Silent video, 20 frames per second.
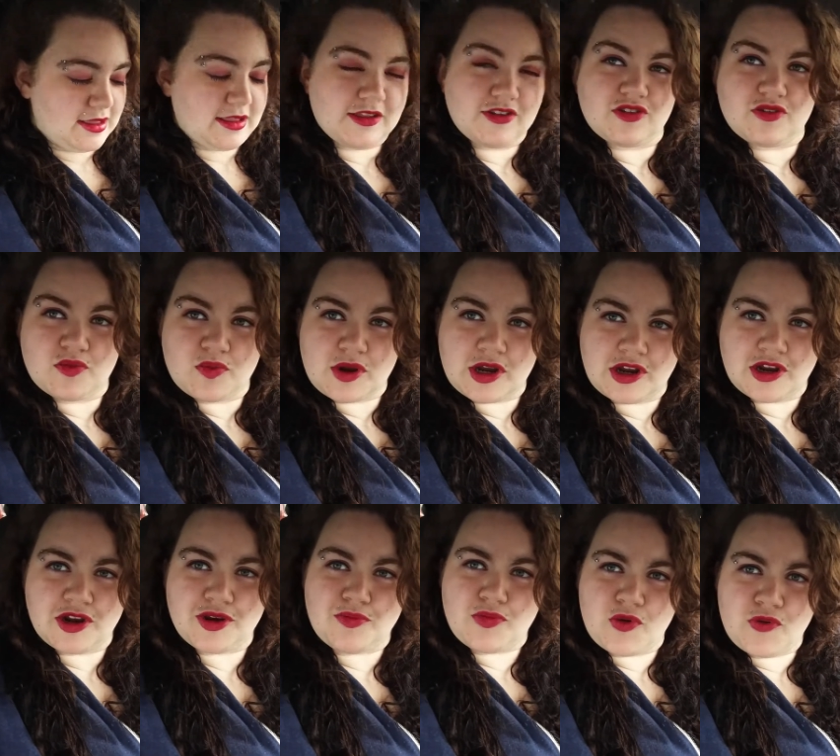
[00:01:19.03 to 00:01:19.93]
That's
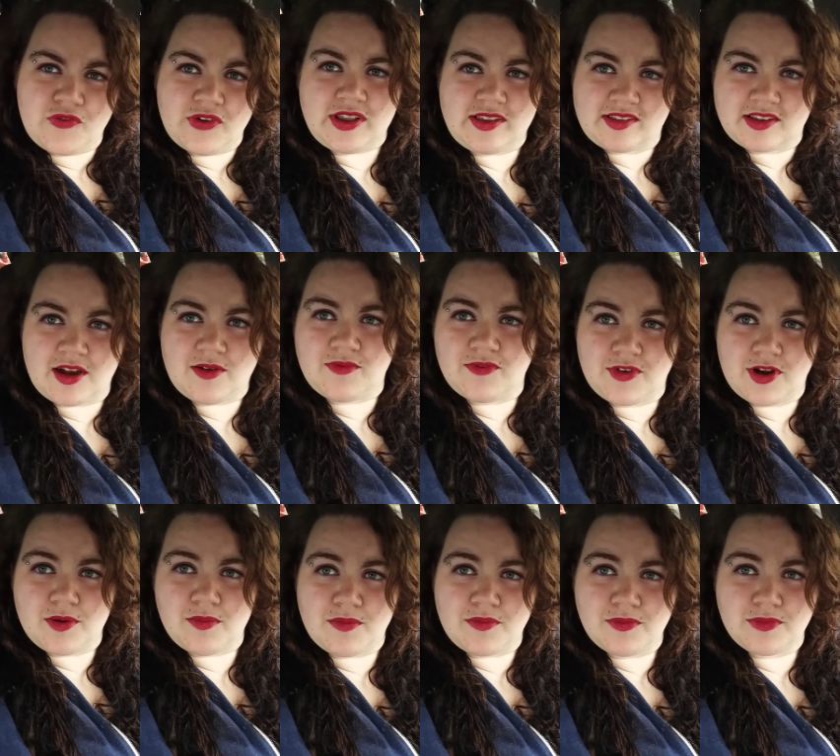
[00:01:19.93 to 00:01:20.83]
where your movies come
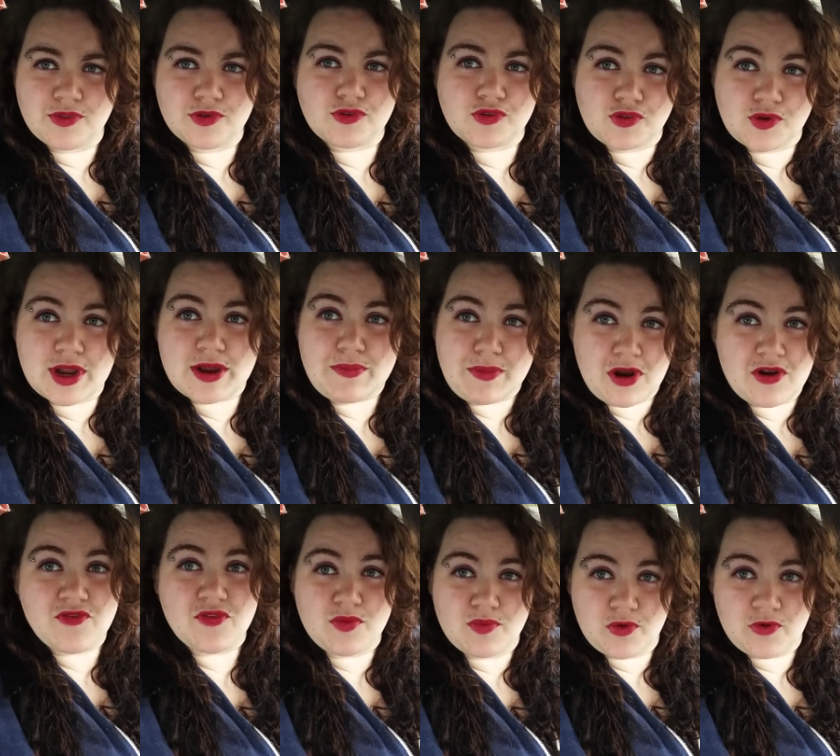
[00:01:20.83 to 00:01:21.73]
from, those great
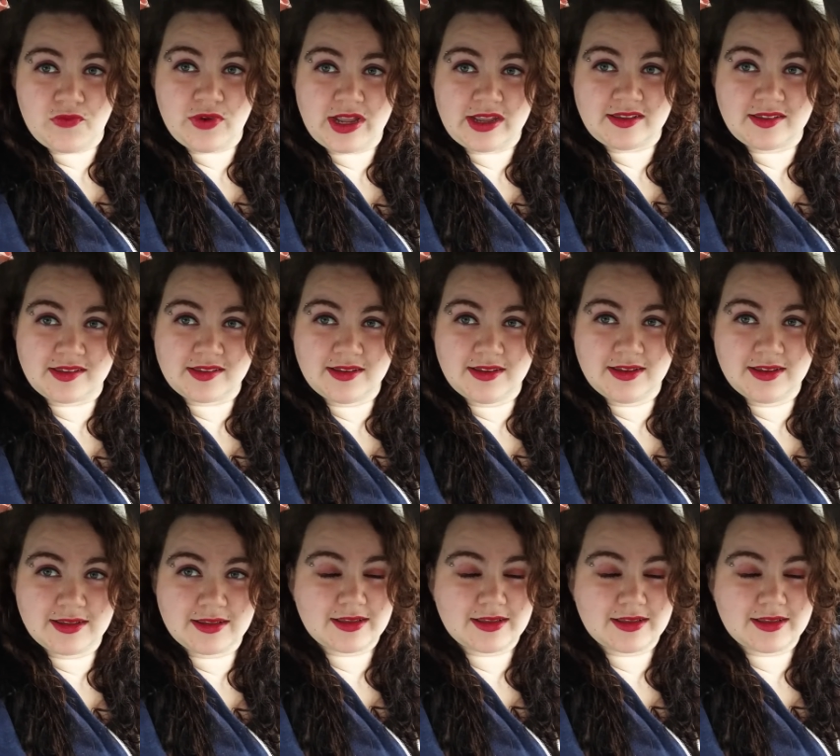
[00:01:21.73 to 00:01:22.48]
Marvel movies.